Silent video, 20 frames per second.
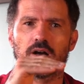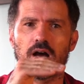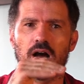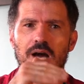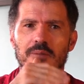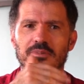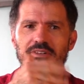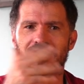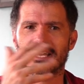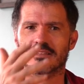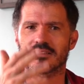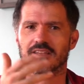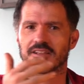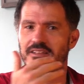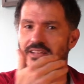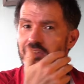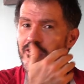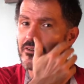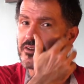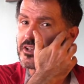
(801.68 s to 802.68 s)
Uh, but that
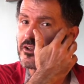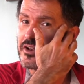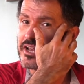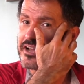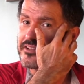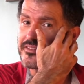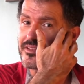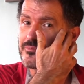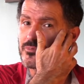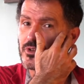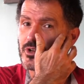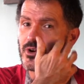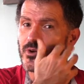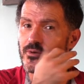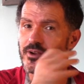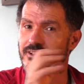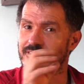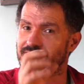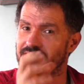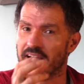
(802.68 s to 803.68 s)
technique only allowed them to
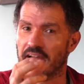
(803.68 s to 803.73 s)
create